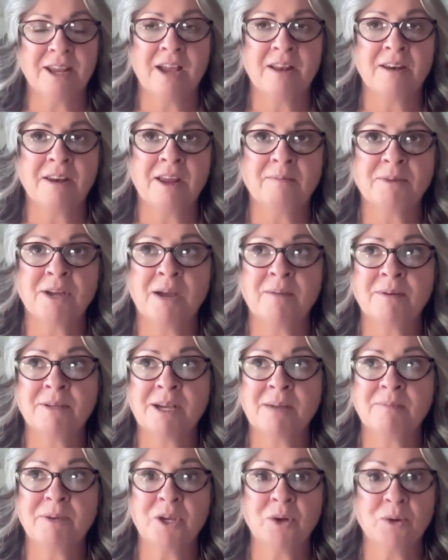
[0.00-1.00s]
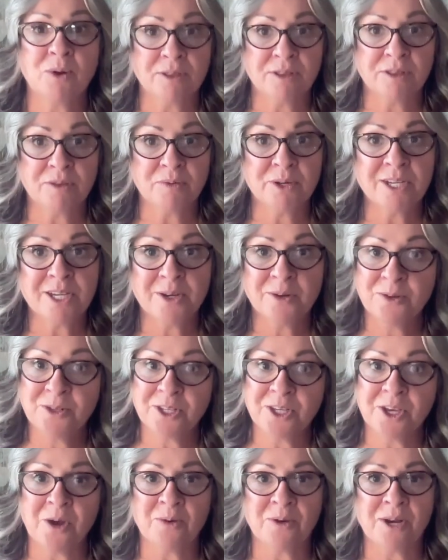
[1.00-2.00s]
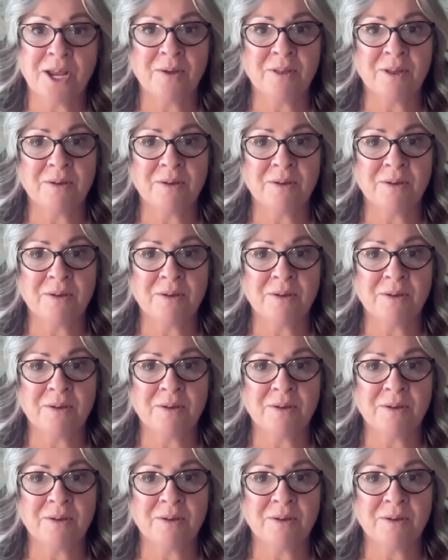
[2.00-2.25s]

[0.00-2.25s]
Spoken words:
And I'm coming up here on 3 years ago now.